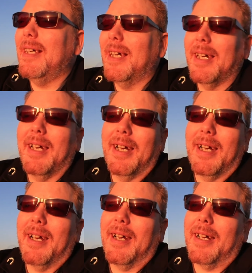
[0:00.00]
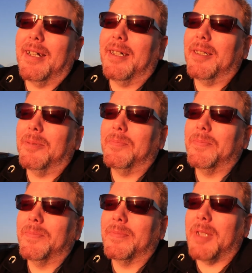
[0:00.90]

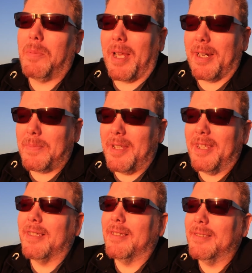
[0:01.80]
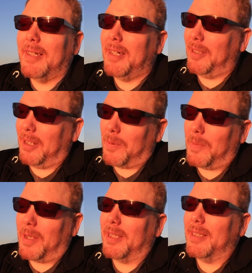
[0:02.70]
a blacksmith, a helicopter
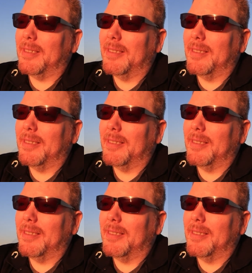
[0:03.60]
pilot,